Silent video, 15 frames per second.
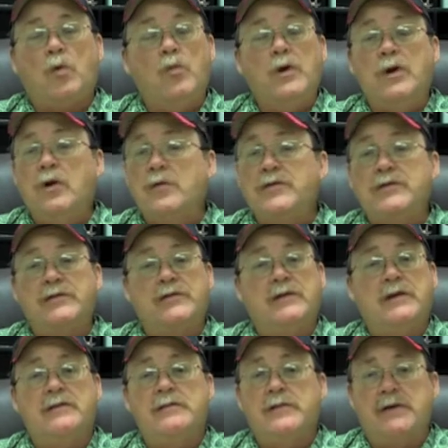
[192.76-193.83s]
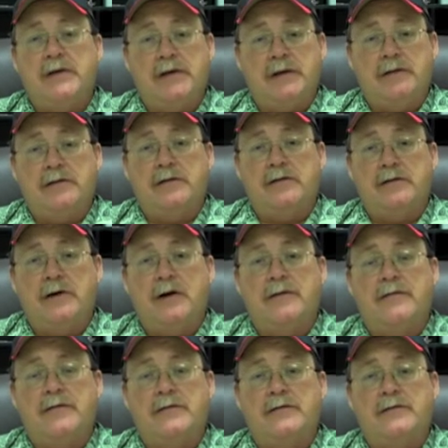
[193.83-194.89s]
we don't just give them the keys at the
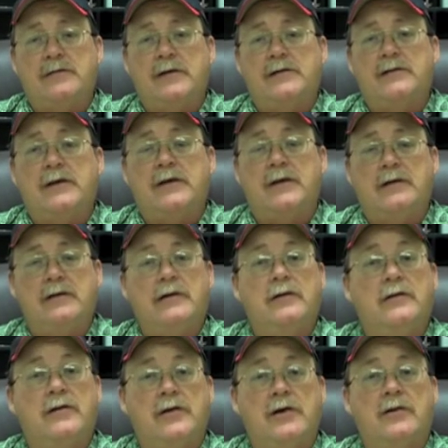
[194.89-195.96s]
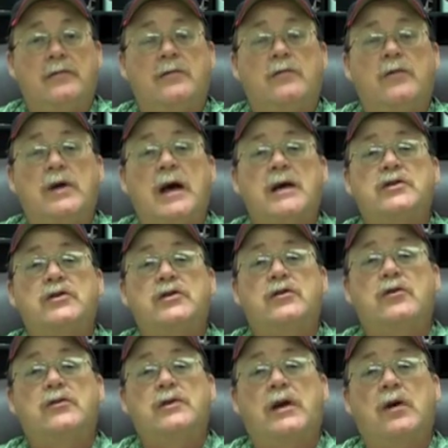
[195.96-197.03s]
office and say, here you go. We actually
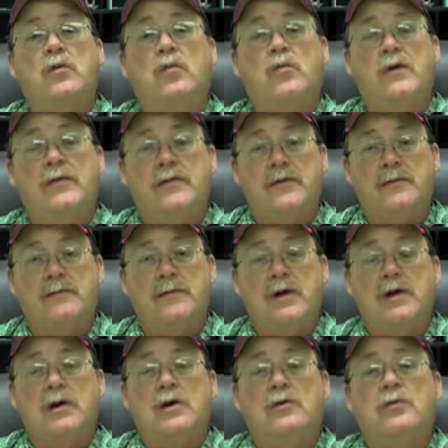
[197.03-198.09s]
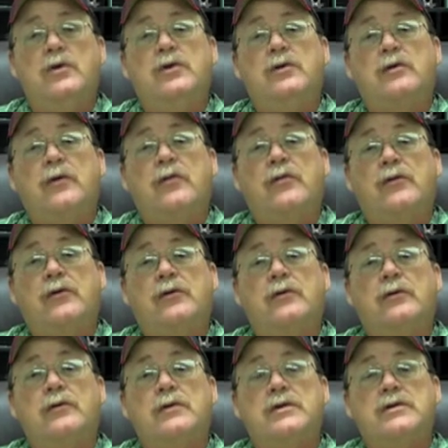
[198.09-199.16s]
go down with them. We do a
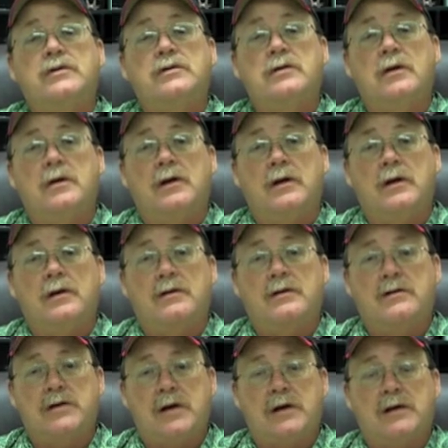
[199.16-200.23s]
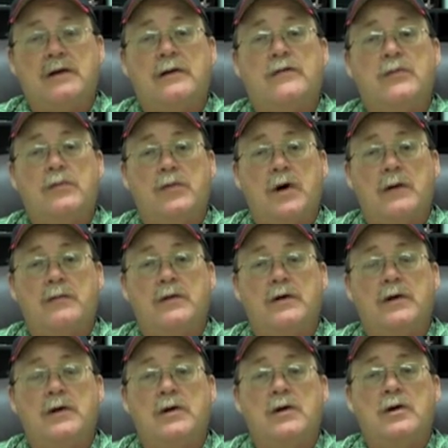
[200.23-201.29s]
thorough check of the
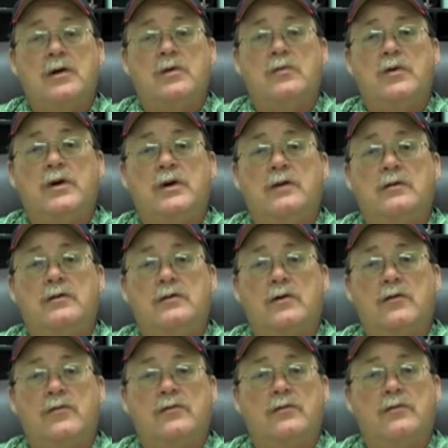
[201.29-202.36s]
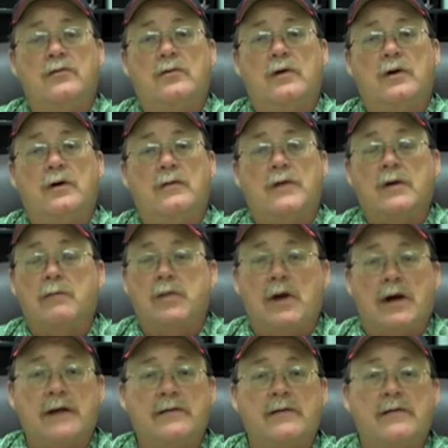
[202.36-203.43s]
property. We go through the
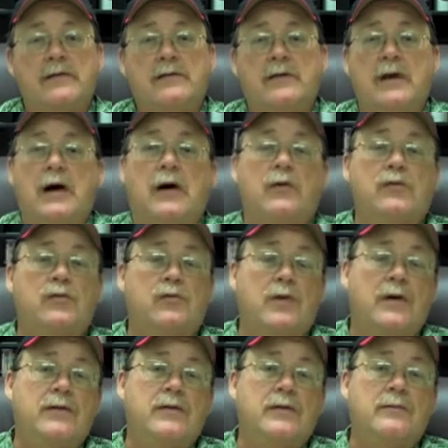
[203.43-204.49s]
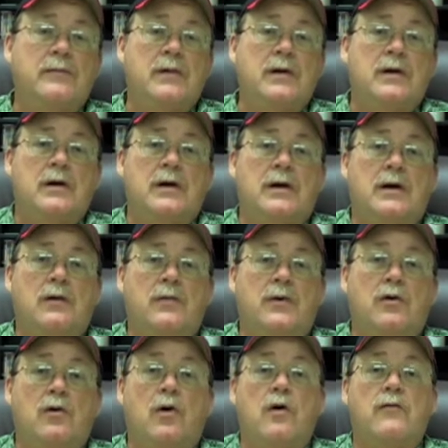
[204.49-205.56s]
appliances, how to run them. We
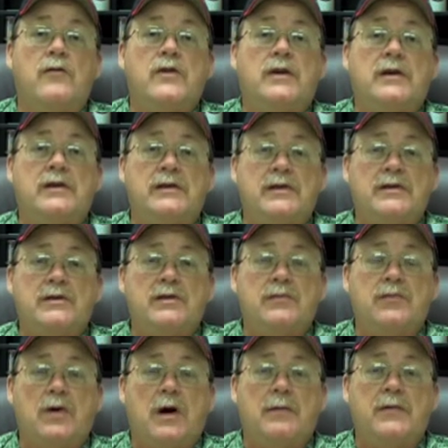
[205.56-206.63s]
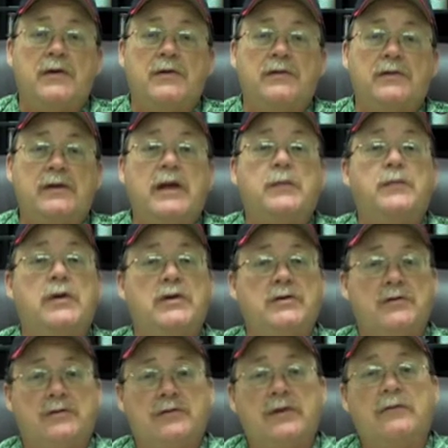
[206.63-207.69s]
go over the condition of the properties, take
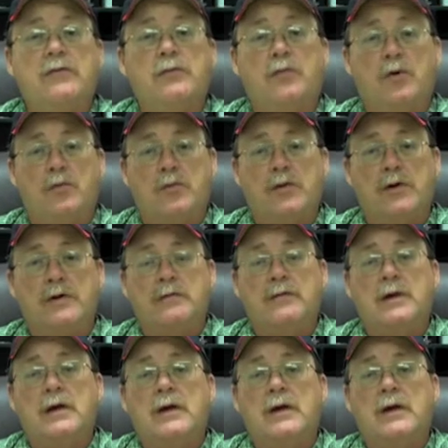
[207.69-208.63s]
pictures if appropriate,